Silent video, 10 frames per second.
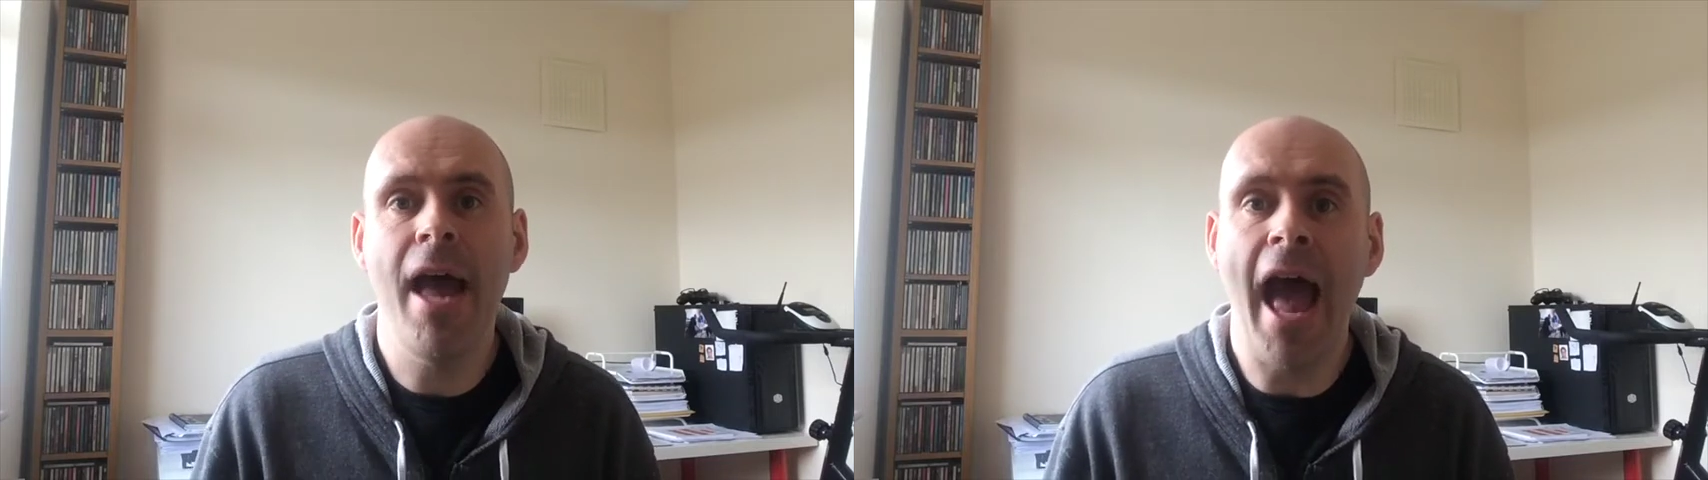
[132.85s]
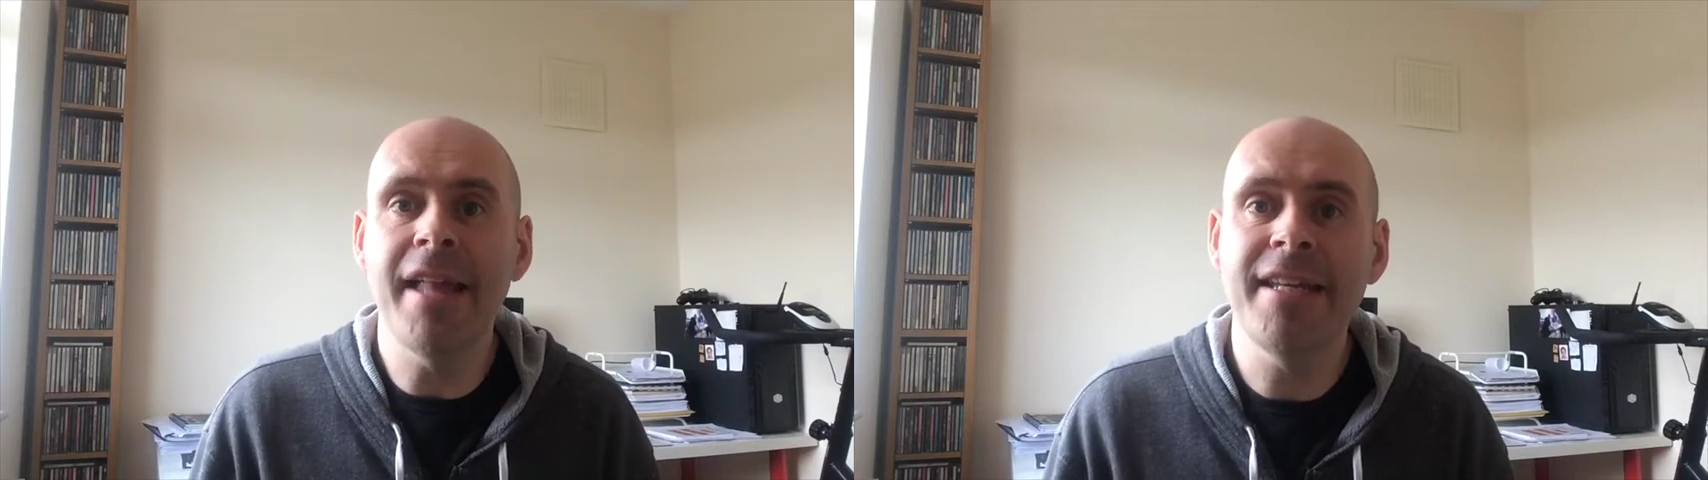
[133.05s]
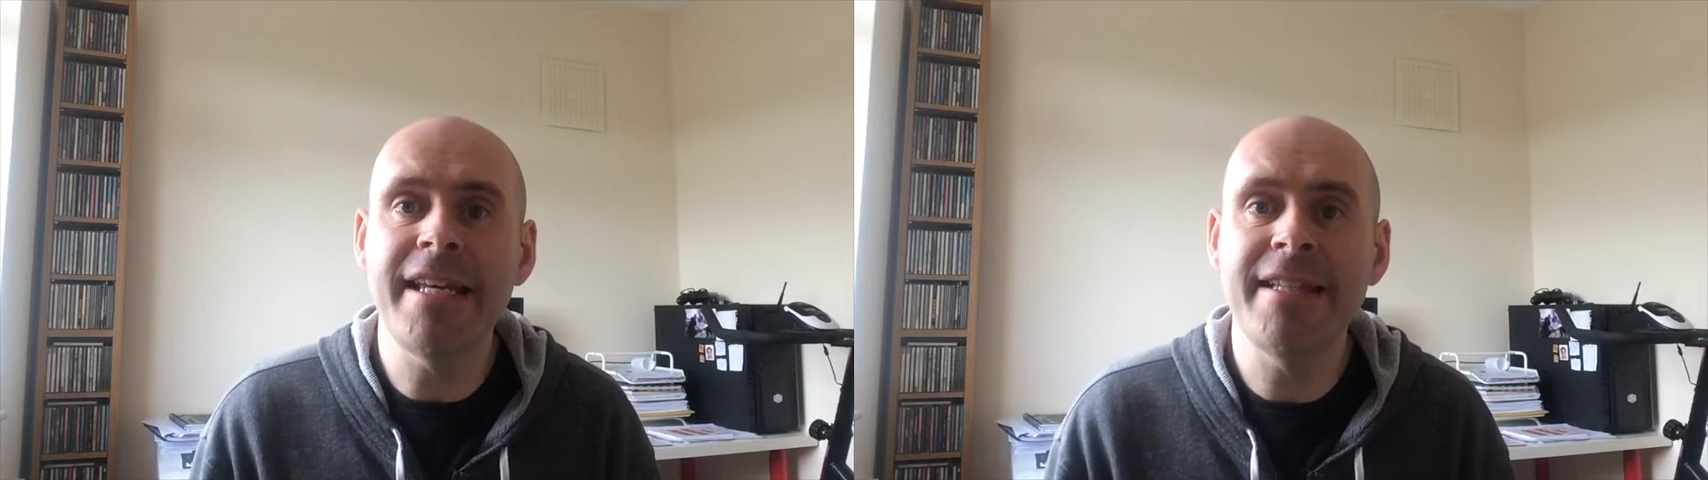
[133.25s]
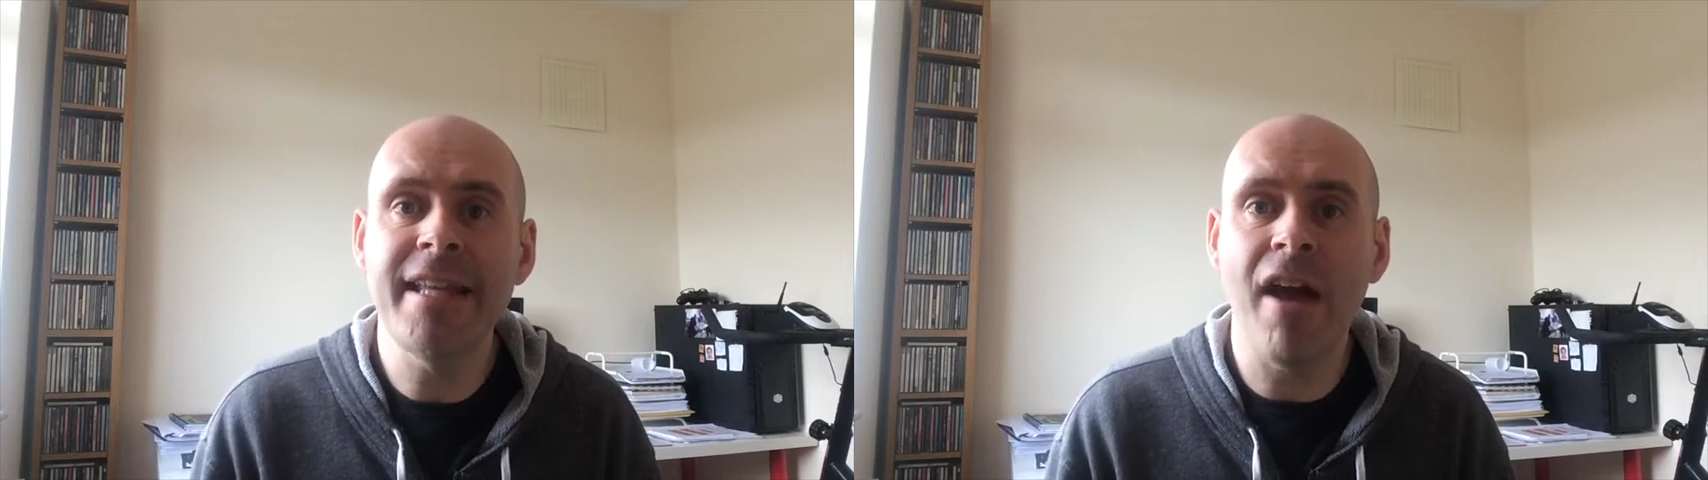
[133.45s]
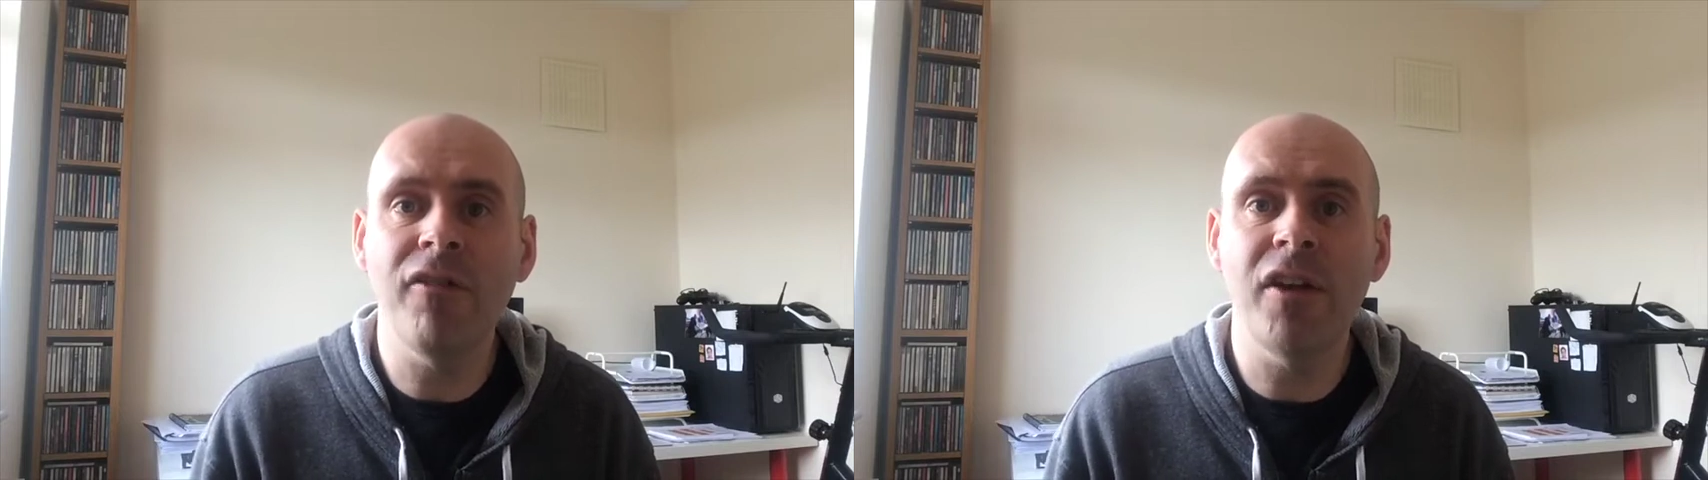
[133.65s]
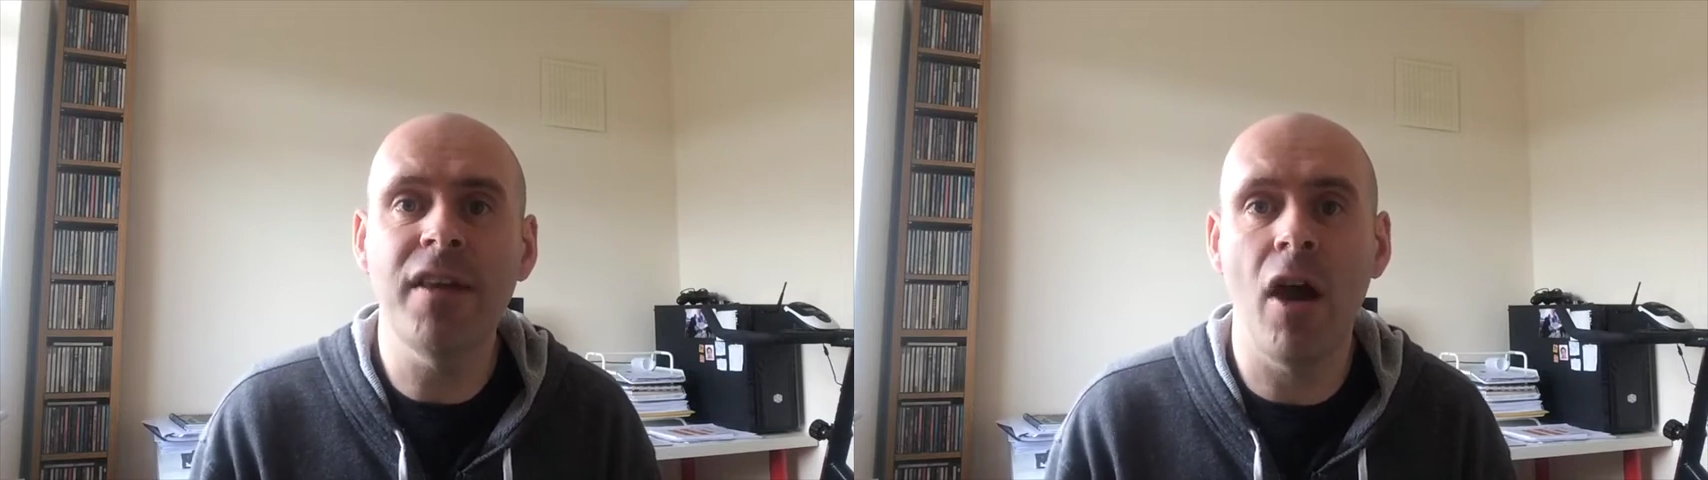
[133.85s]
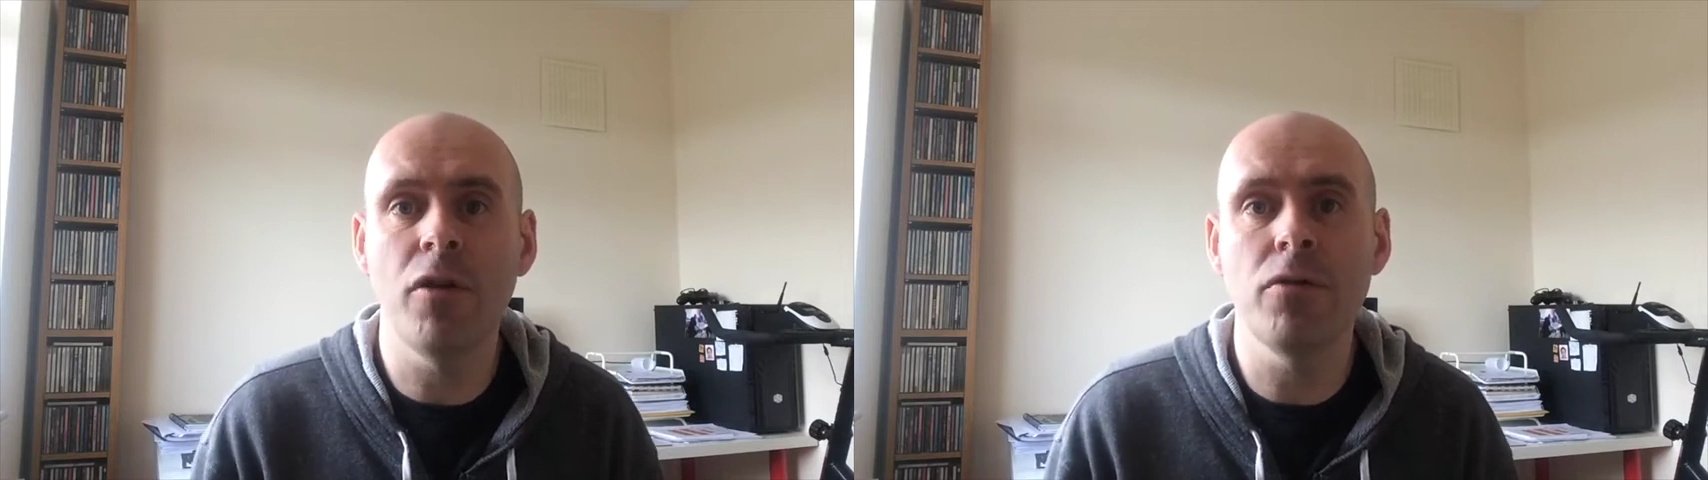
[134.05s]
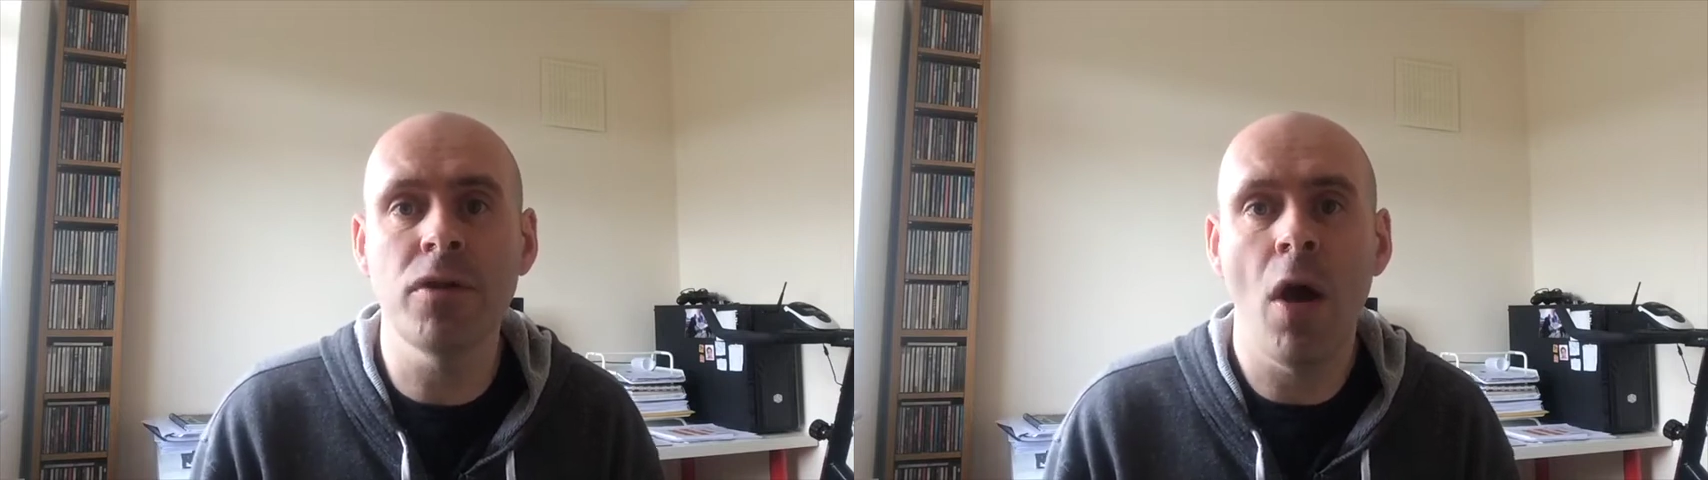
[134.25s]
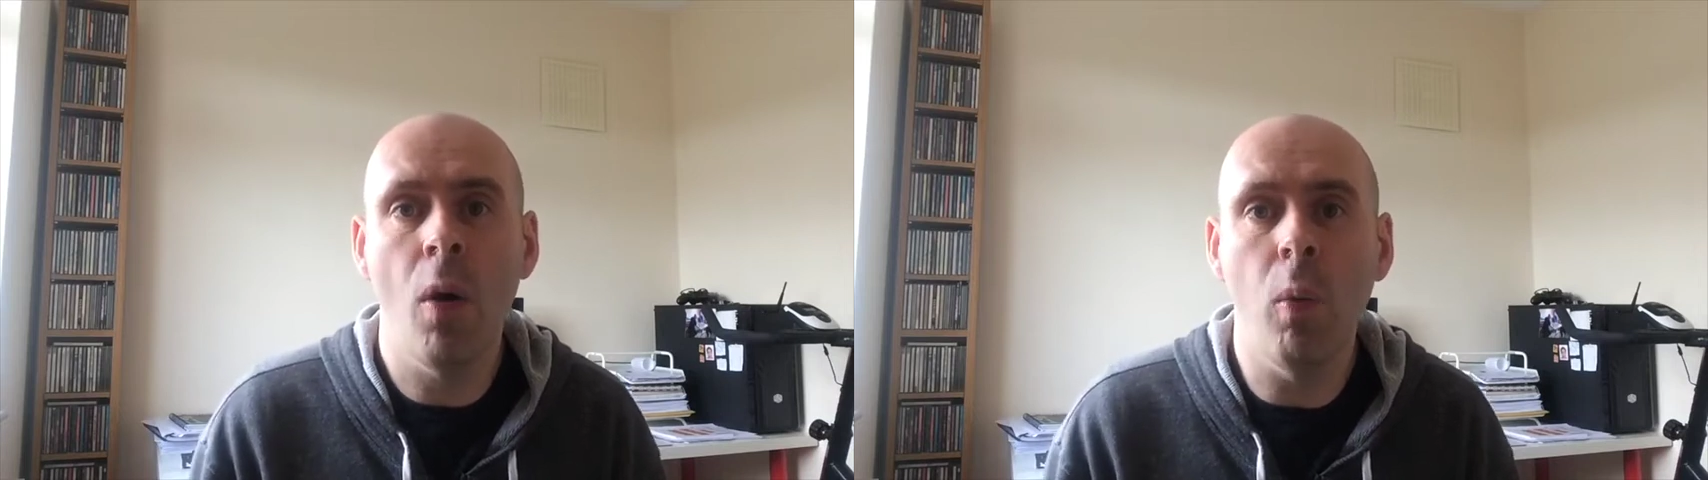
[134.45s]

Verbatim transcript: and he never knows